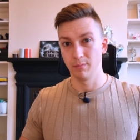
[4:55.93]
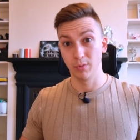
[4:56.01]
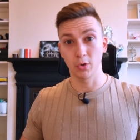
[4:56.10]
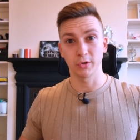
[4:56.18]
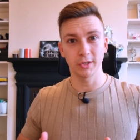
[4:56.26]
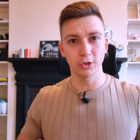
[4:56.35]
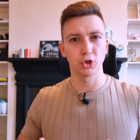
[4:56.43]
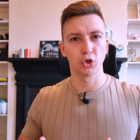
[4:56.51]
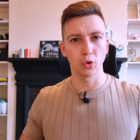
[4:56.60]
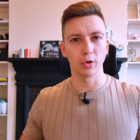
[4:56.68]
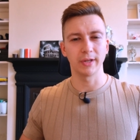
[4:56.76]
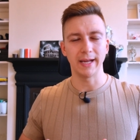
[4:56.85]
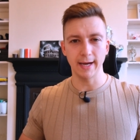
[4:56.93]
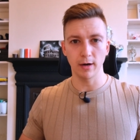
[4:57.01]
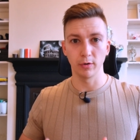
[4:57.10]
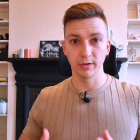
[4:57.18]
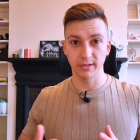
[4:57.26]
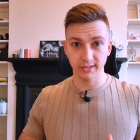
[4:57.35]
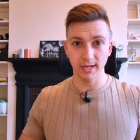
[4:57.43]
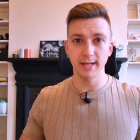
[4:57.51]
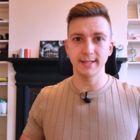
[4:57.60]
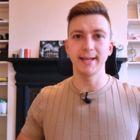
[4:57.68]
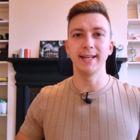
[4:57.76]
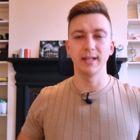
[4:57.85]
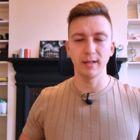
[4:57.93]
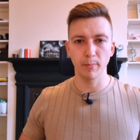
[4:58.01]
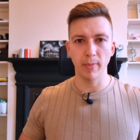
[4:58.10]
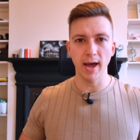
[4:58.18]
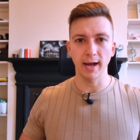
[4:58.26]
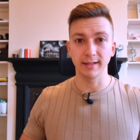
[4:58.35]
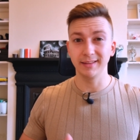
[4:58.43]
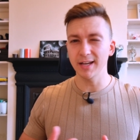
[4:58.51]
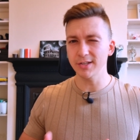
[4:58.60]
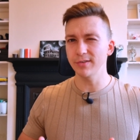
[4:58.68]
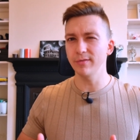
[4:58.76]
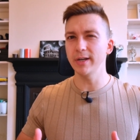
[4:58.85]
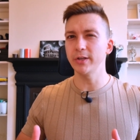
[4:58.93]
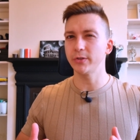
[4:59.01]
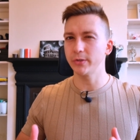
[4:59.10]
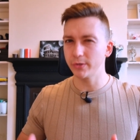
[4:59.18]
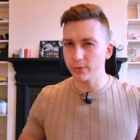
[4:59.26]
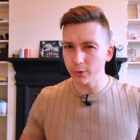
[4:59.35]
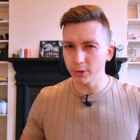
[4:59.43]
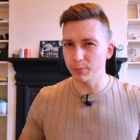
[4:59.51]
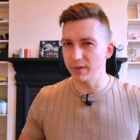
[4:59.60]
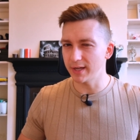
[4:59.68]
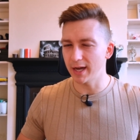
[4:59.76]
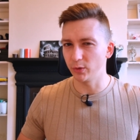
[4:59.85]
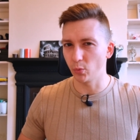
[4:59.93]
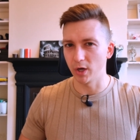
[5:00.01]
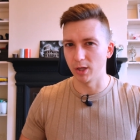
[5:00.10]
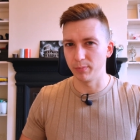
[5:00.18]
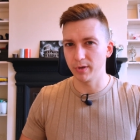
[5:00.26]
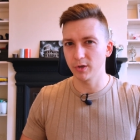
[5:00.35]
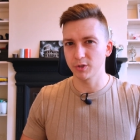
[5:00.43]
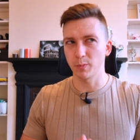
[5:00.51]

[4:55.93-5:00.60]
Because such a short hair on the sides and at the back doesn't really suit me that well, because